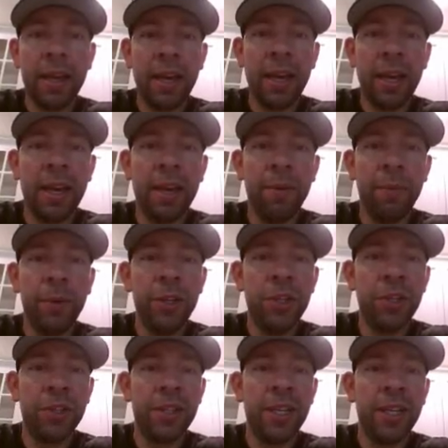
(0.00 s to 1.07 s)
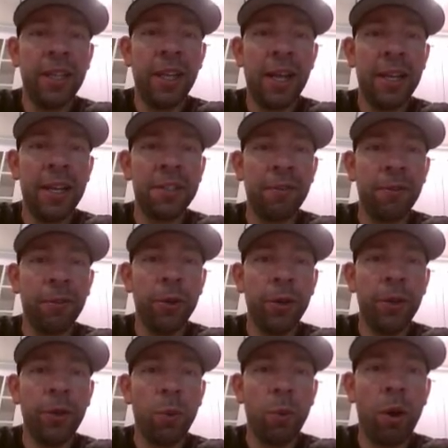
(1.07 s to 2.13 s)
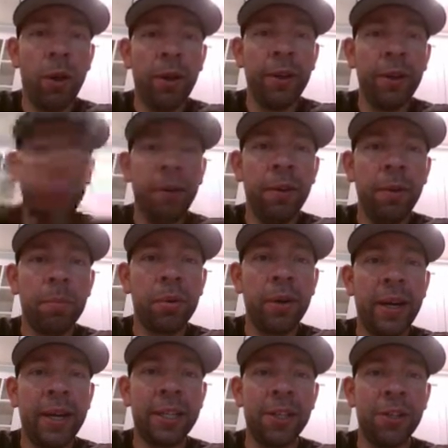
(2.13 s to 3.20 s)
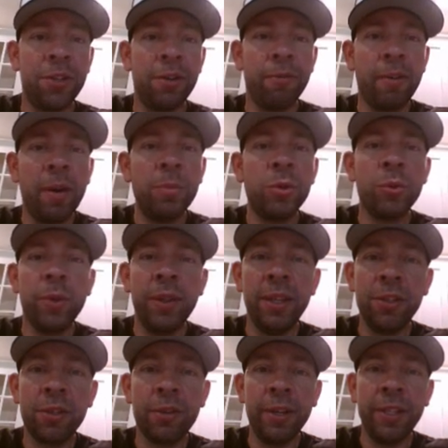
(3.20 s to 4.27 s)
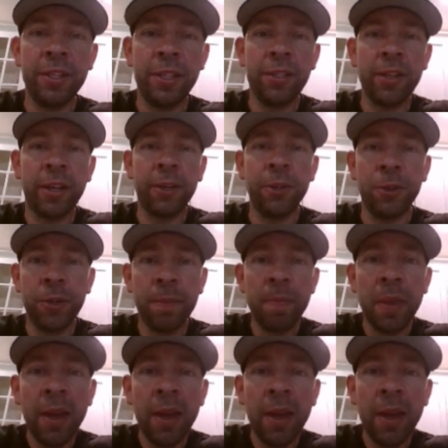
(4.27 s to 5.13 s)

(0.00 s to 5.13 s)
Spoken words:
And we just need lots of good quality practice and reps with these crazy suckers.